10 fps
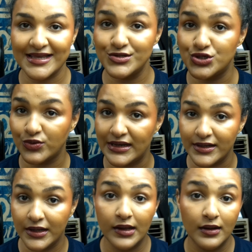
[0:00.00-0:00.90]
enjoyed
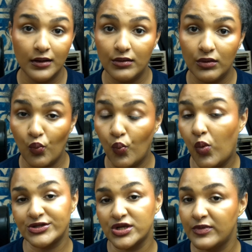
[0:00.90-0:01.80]

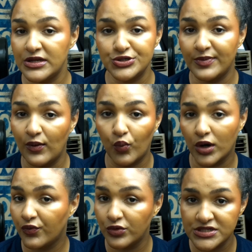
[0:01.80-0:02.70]
watching me do my
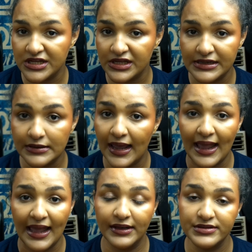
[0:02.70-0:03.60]
work routine
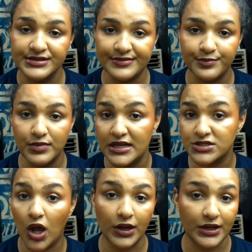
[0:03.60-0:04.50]
and me
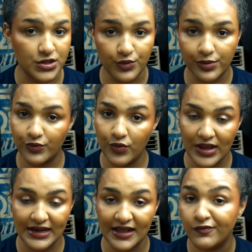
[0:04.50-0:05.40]
talking you through
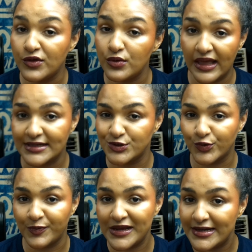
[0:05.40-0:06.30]
it. If you'd like to
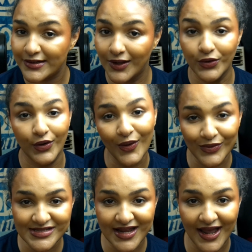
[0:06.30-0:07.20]
repeat it on your
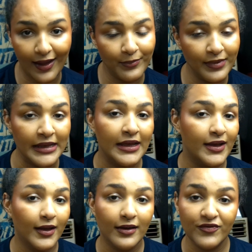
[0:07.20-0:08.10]
own time,
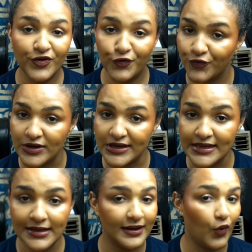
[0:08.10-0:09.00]
feel
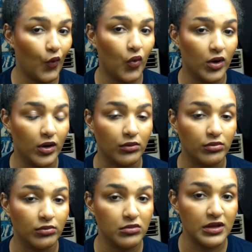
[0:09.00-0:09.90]
free. Or
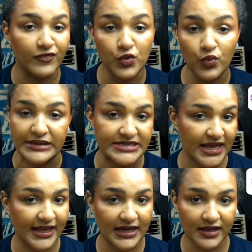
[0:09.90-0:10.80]
if you want to
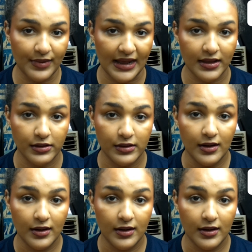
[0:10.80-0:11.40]
take any of my